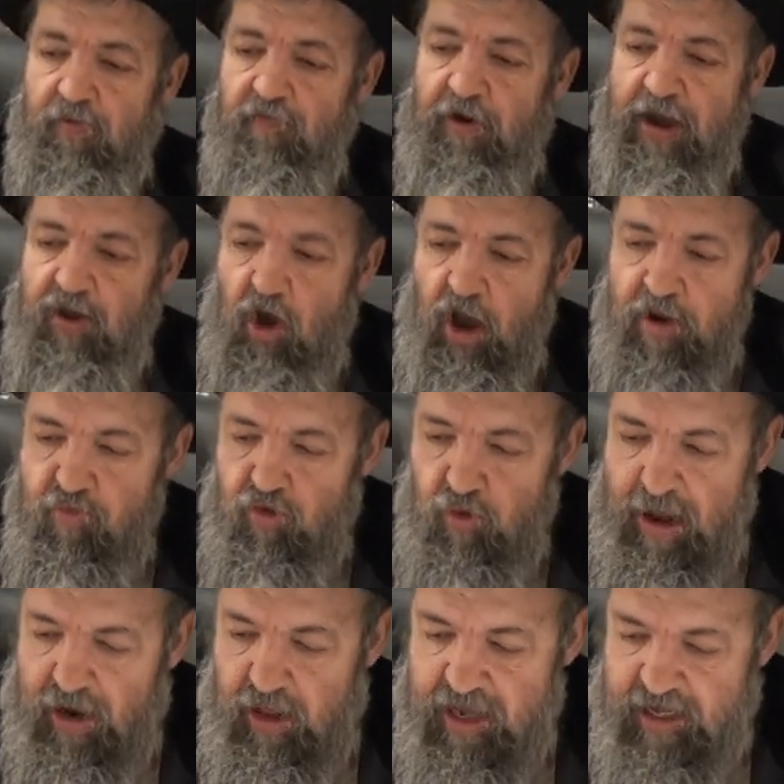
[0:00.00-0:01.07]

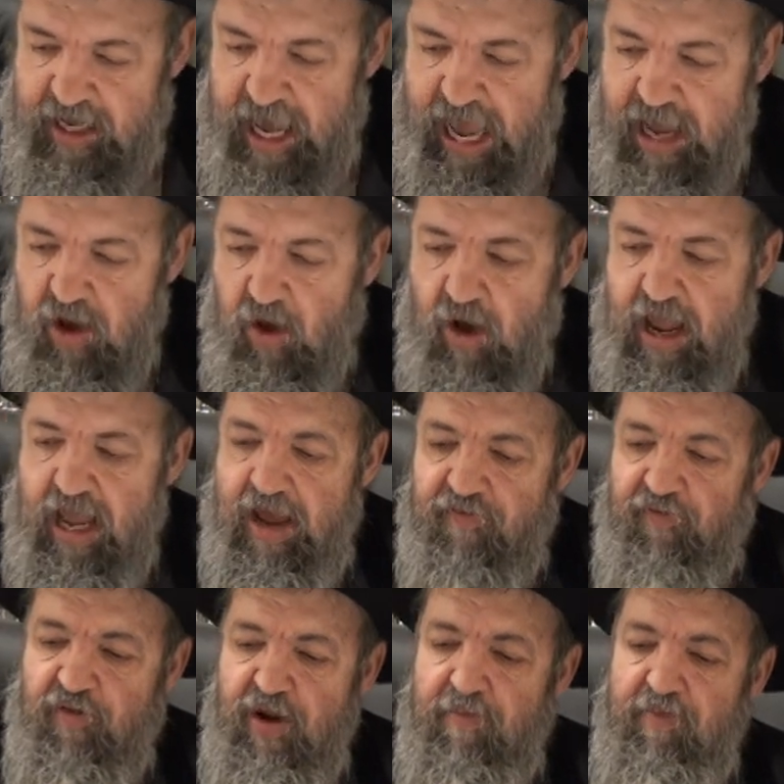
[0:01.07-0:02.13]
Vayimru Alekeha
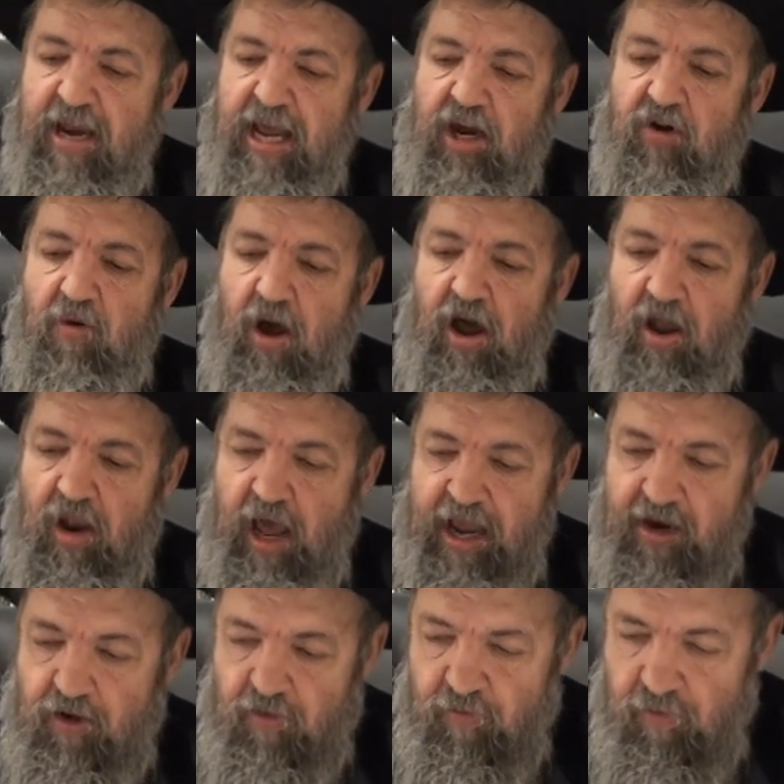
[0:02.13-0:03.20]
Ivrim Nikra
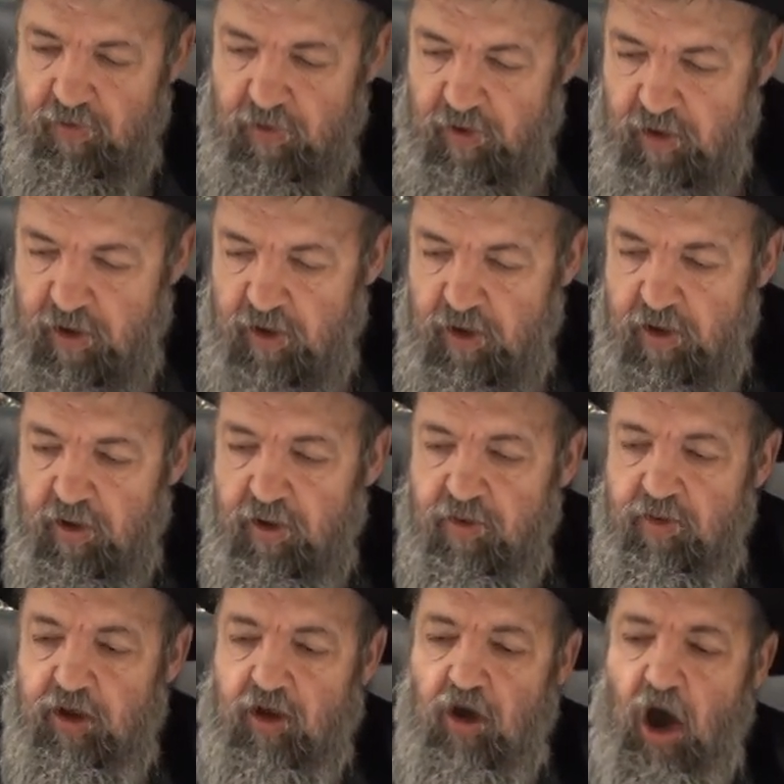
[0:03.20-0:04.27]
Aleinu.
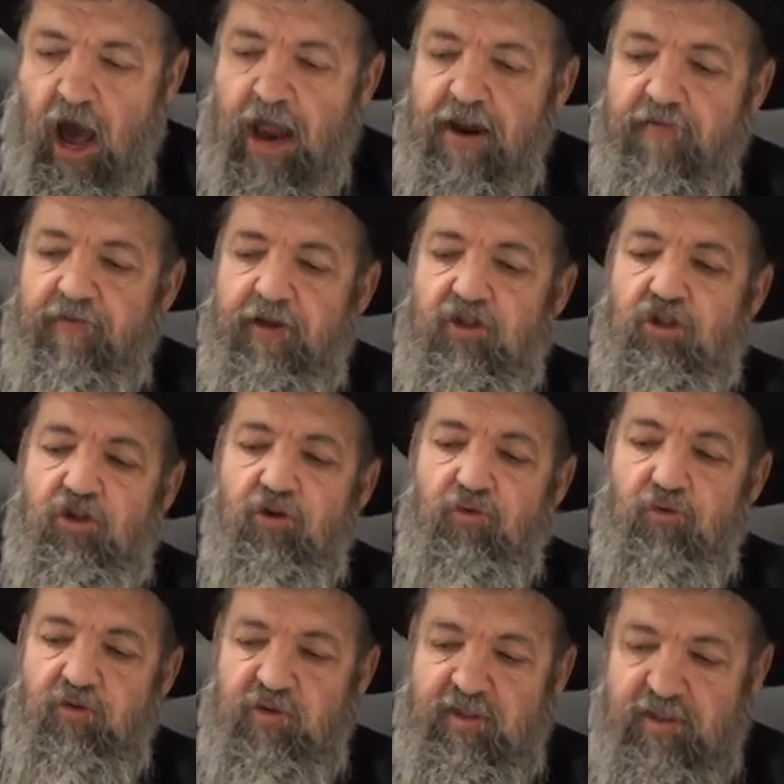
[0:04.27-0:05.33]
The God of the
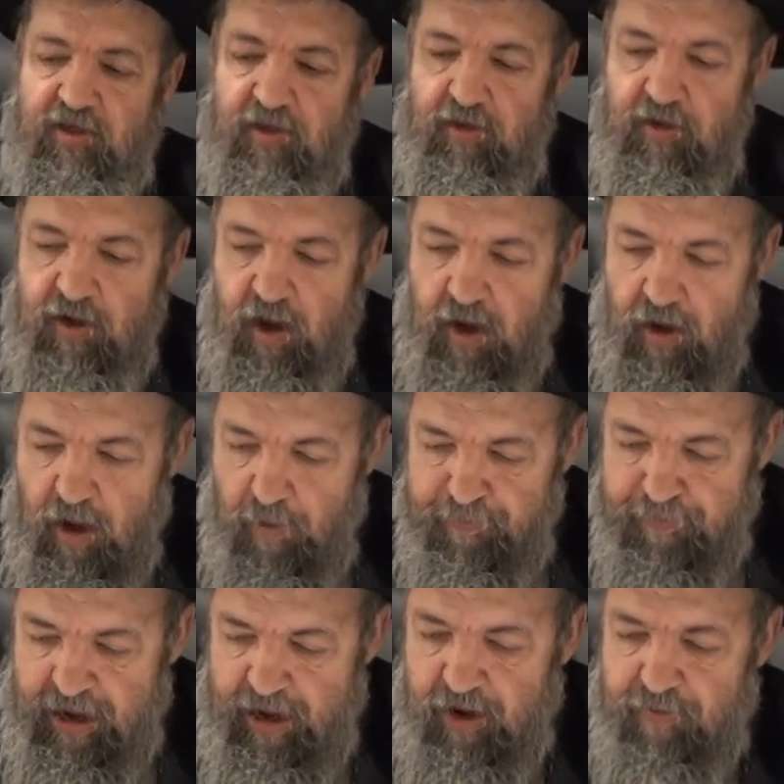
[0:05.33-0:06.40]
Jews
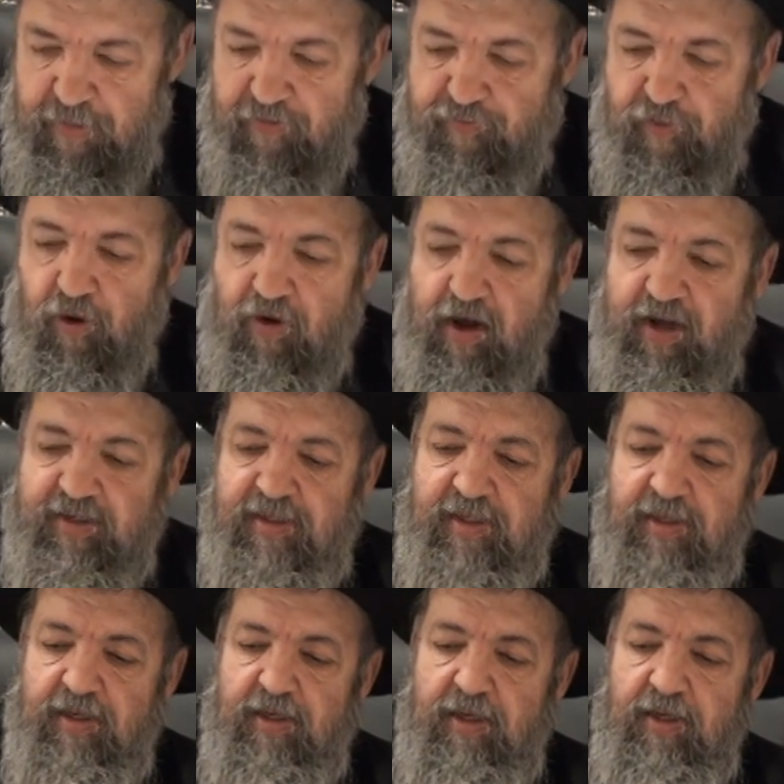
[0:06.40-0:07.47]
appeared before
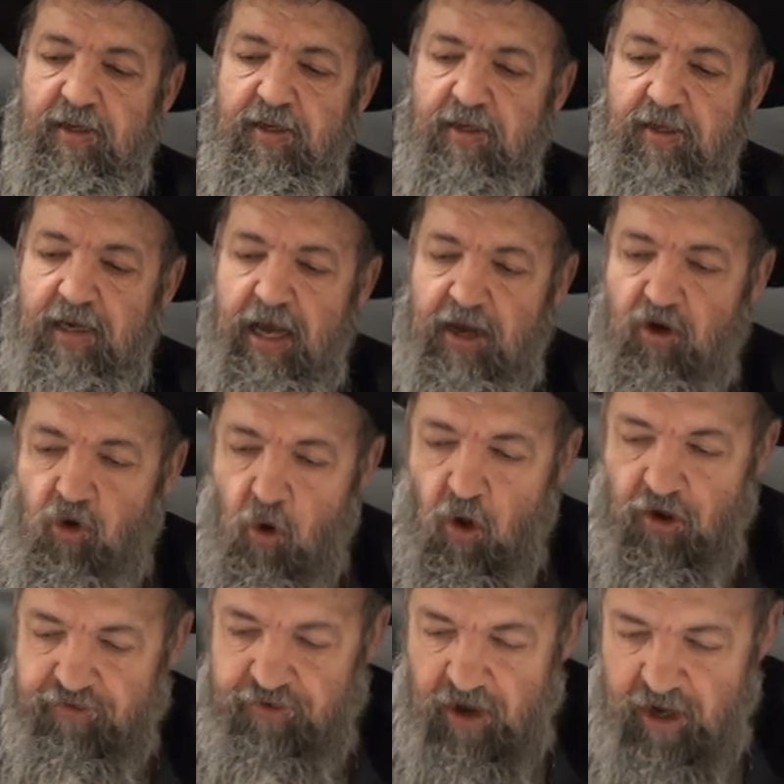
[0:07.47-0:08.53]
us and
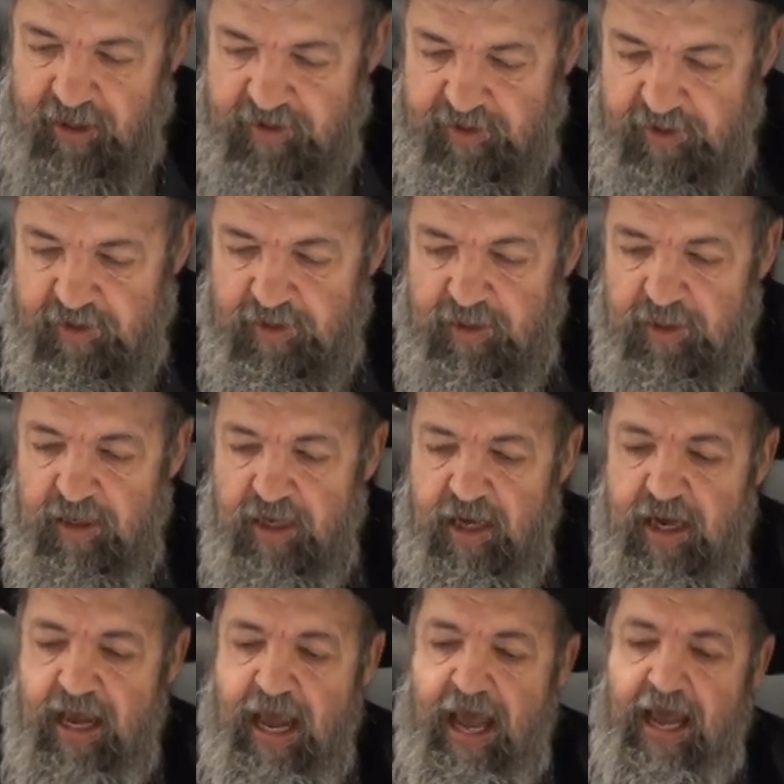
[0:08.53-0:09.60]
called to us
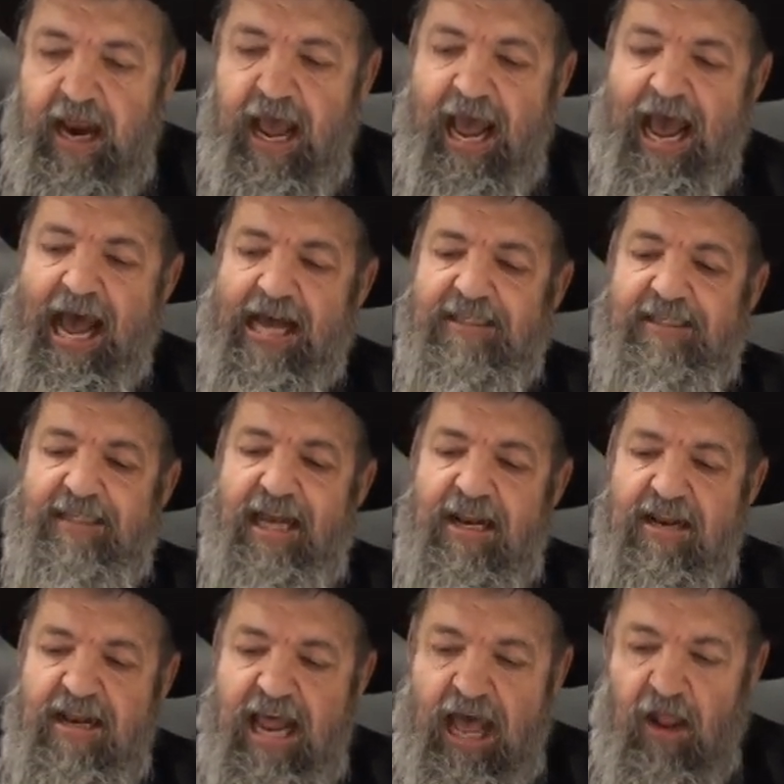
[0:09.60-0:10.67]
and asked
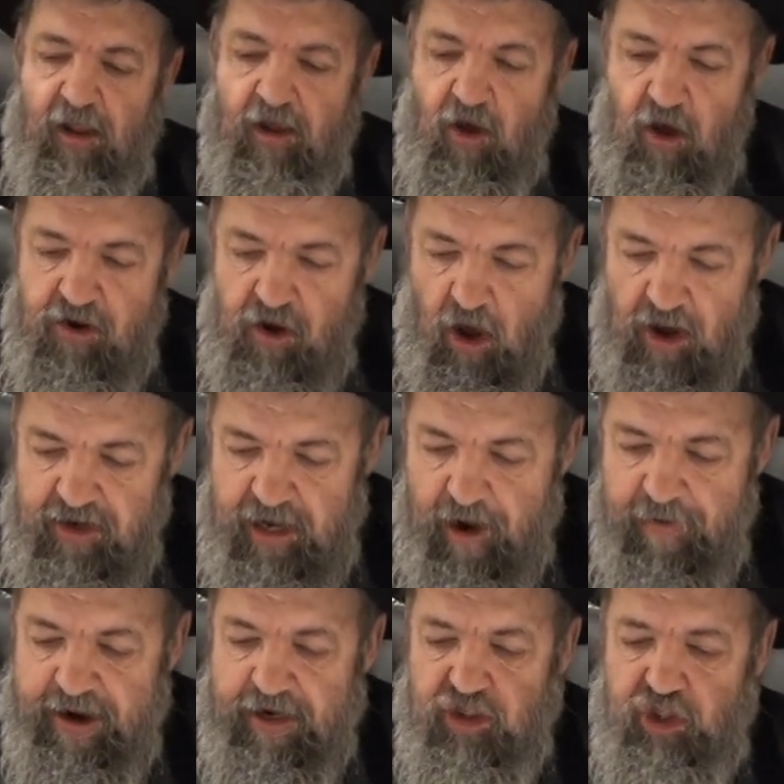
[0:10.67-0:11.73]
that Nilchana Derech